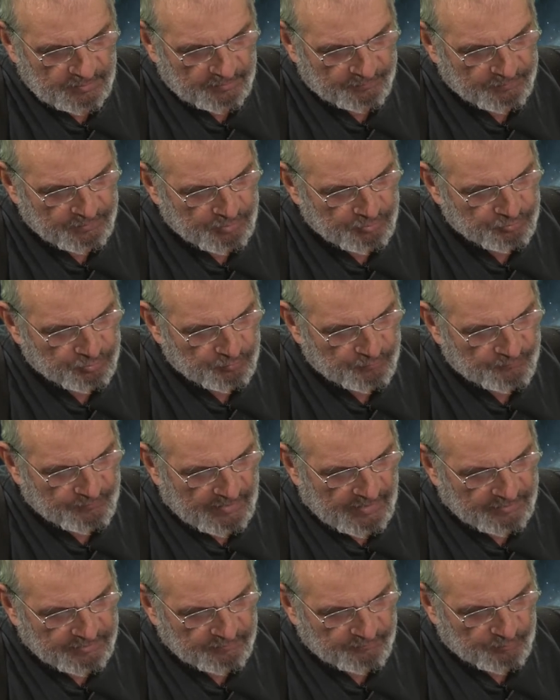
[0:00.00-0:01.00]
the issue
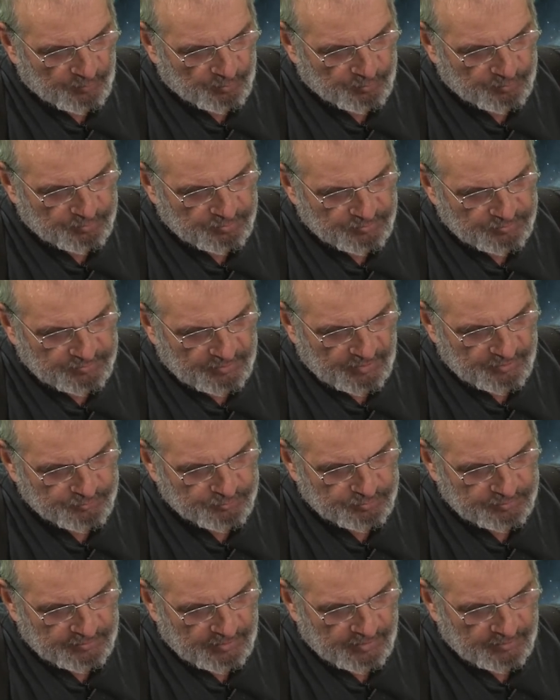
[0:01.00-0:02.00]
finding further
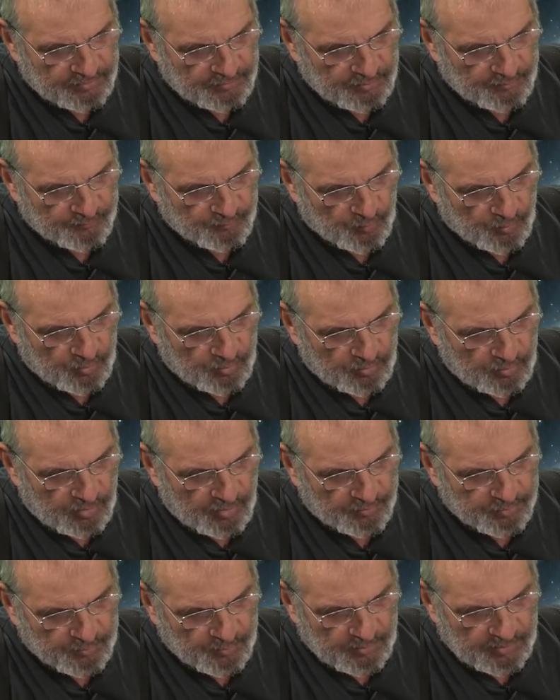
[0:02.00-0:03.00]
discussion, I therefore
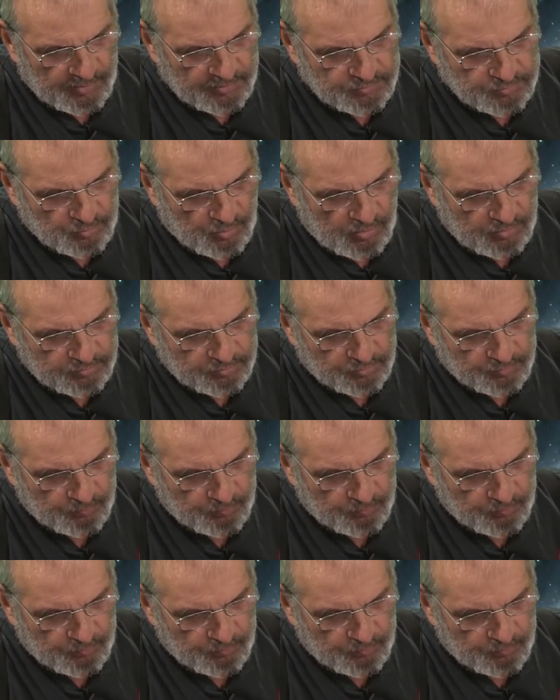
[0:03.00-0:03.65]
authorize Dr.